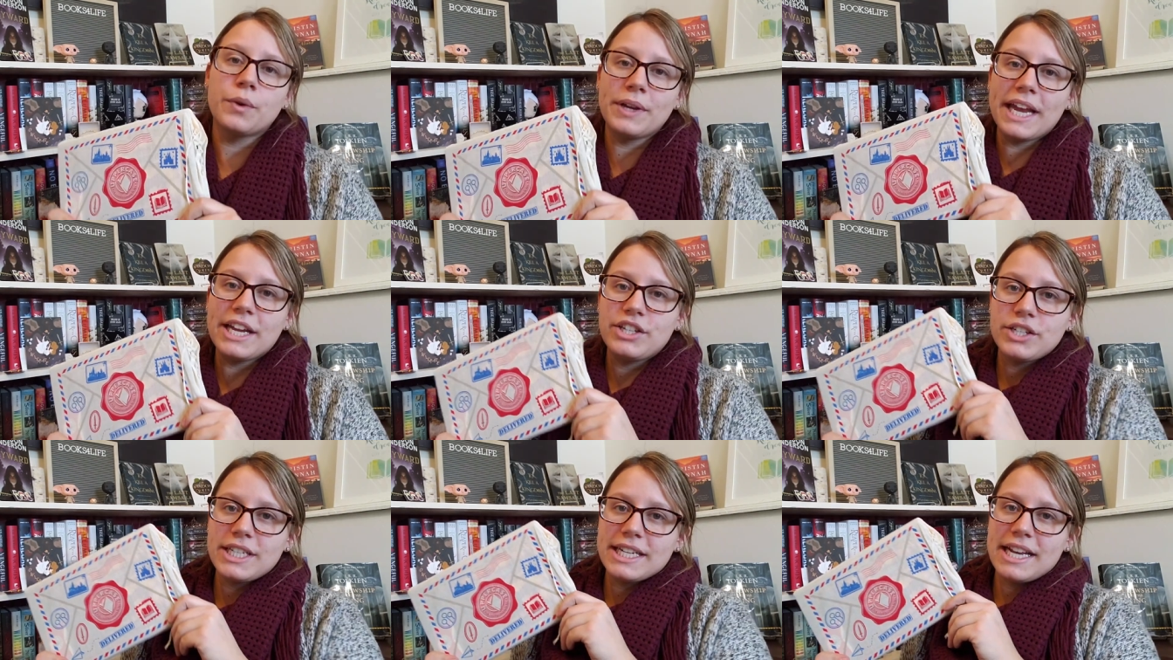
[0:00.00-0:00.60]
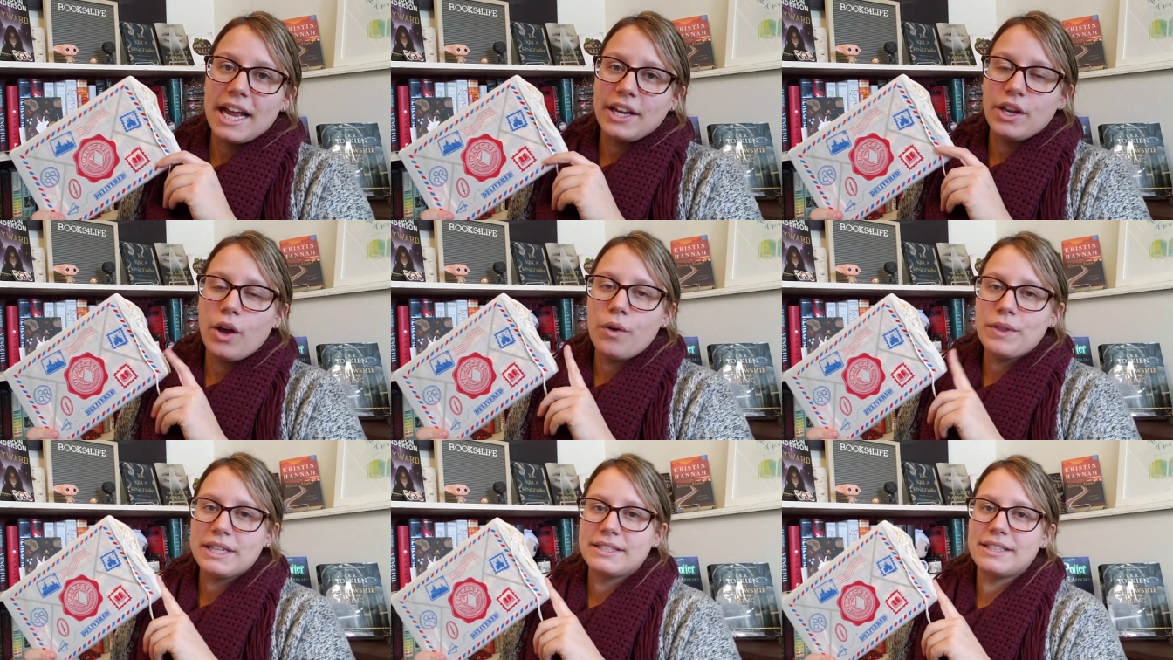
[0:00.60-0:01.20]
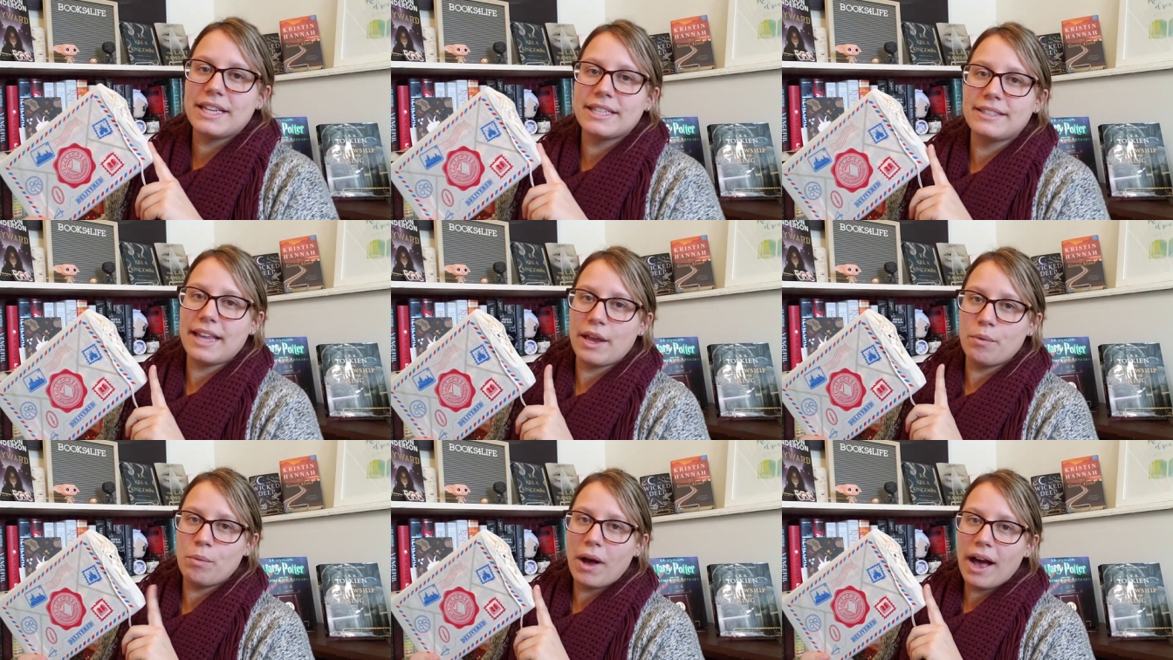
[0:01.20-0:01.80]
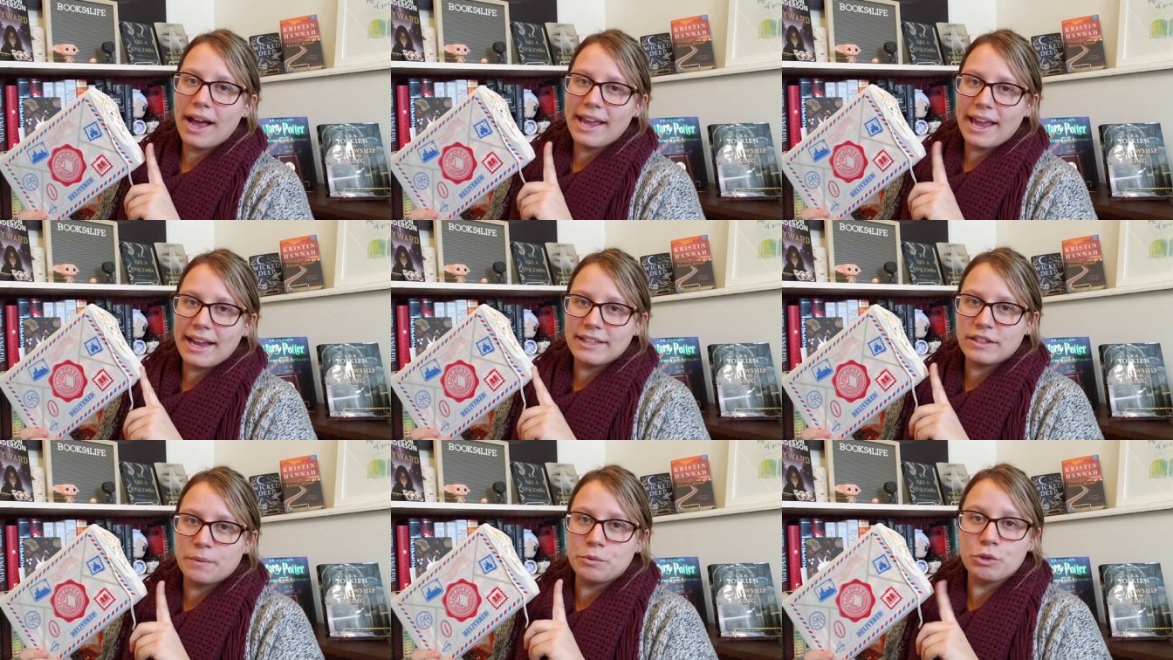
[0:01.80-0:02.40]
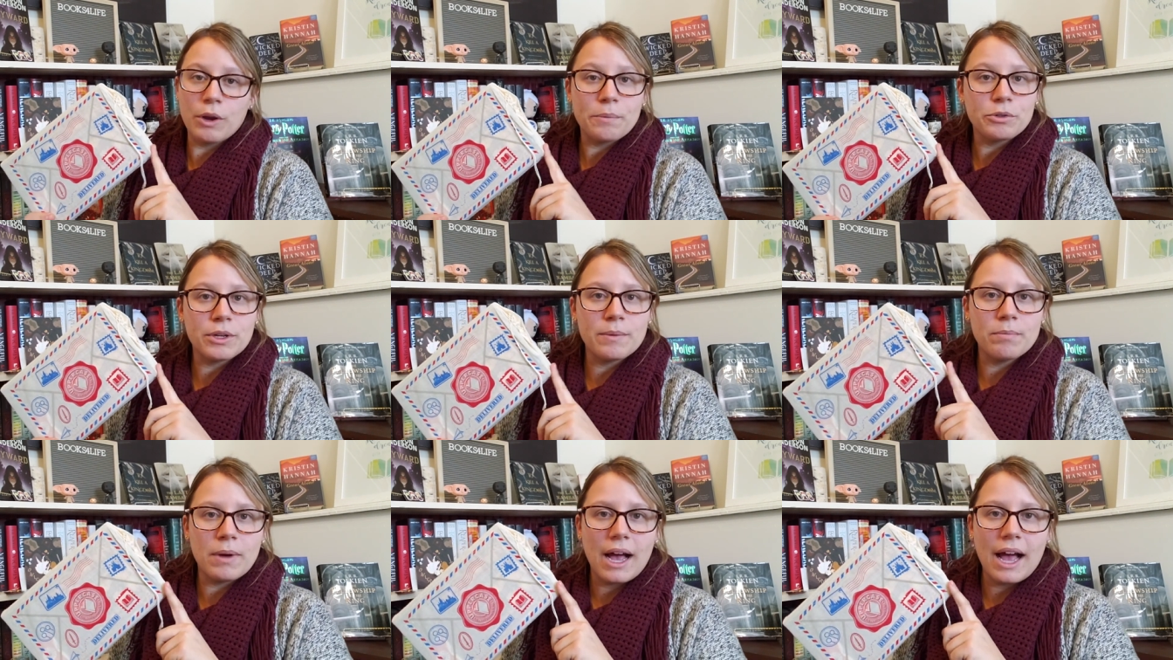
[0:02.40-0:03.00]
So in case you did not know, this is a YA subscription